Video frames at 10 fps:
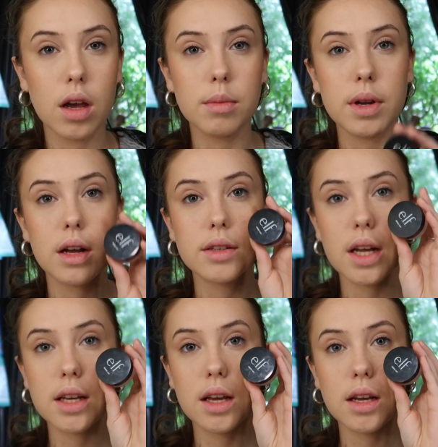I'm now
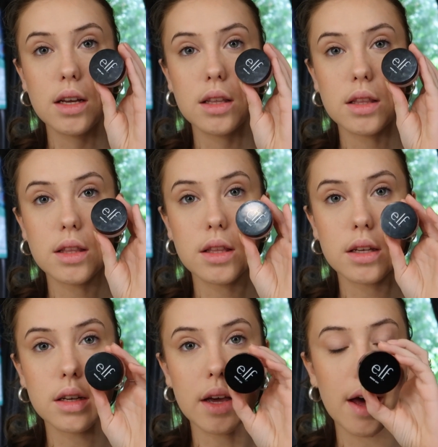taking
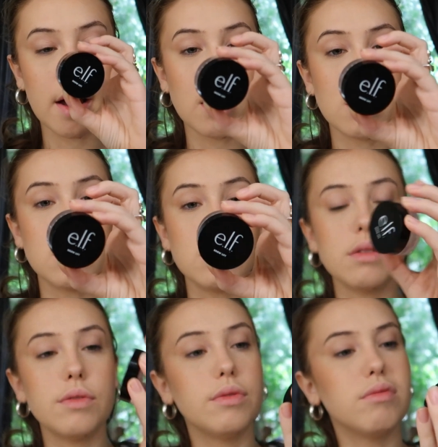the
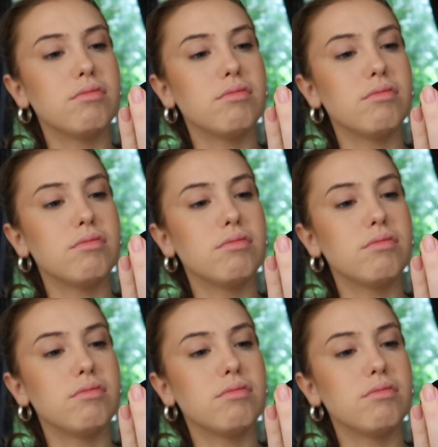e.l.f.